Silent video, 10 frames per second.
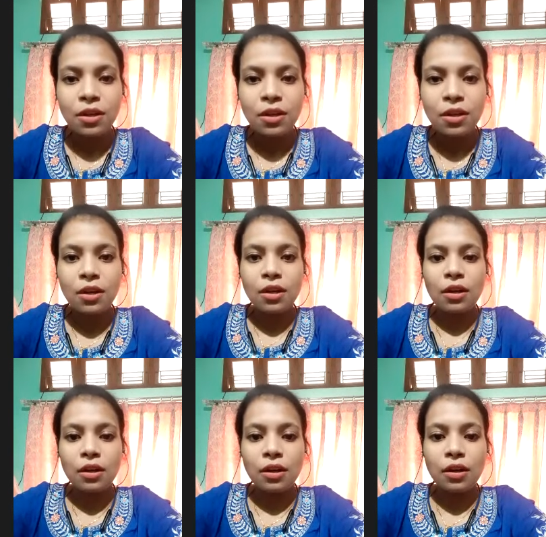
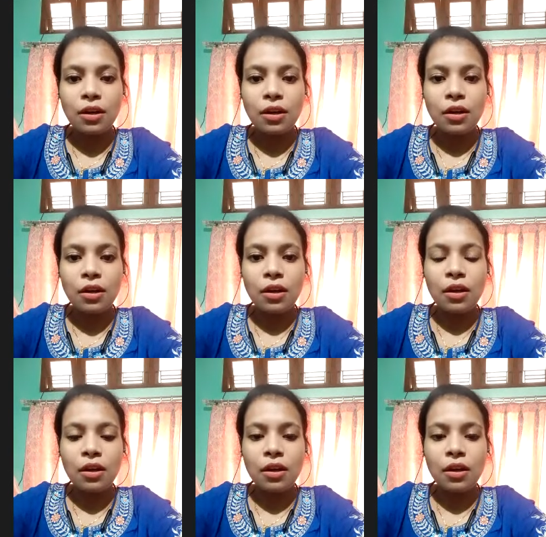
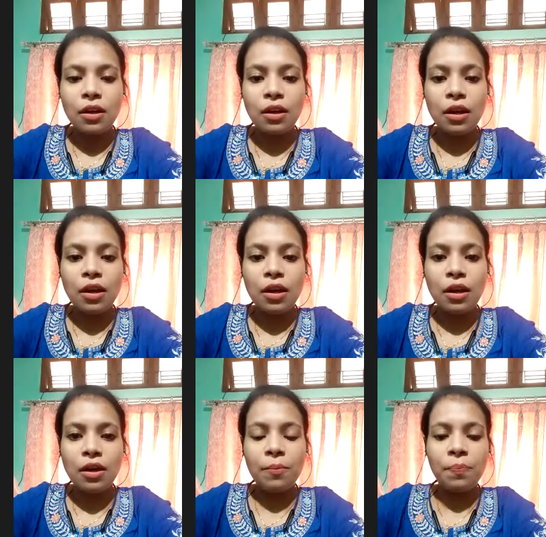
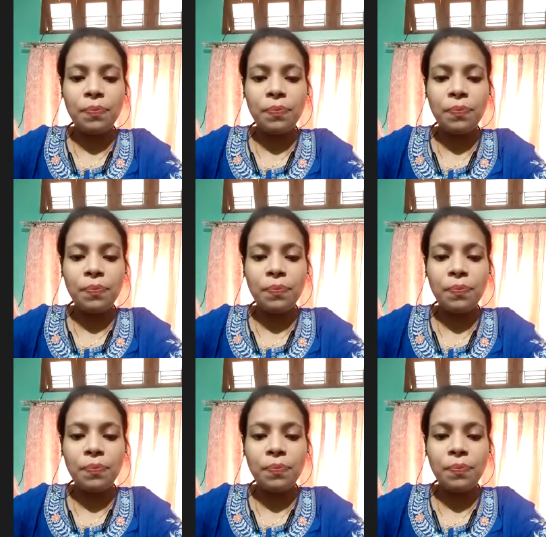(silence)